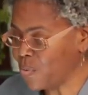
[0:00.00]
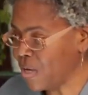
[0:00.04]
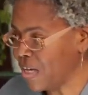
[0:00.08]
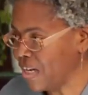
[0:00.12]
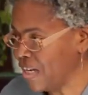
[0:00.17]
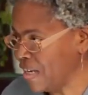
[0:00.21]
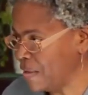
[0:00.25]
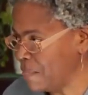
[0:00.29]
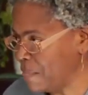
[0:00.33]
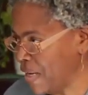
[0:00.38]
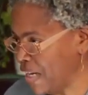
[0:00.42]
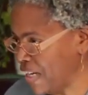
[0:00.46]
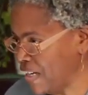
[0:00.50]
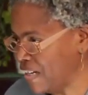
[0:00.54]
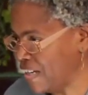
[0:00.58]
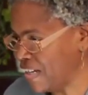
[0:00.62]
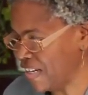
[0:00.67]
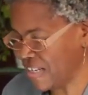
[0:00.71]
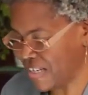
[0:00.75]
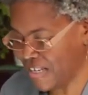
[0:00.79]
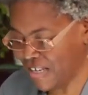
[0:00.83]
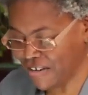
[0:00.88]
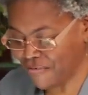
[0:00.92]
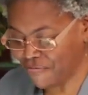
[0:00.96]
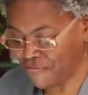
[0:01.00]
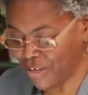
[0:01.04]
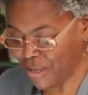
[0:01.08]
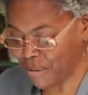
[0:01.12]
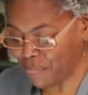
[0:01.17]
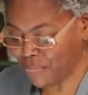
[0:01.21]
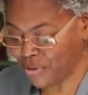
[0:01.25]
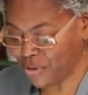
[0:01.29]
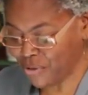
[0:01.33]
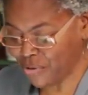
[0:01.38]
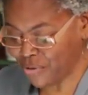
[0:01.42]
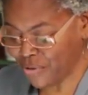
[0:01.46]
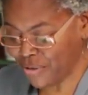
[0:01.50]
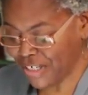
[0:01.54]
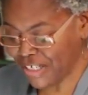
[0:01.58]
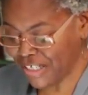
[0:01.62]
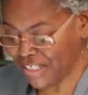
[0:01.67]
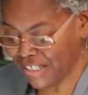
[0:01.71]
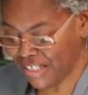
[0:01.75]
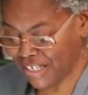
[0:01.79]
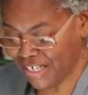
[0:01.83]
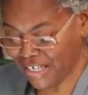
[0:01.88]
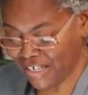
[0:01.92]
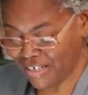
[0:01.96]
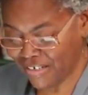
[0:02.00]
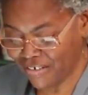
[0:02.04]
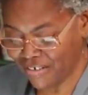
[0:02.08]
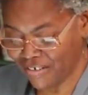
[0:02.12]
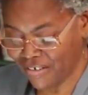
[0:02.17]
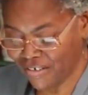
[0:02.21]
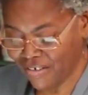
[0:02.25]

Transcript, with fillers: What am I going to give up during Lent?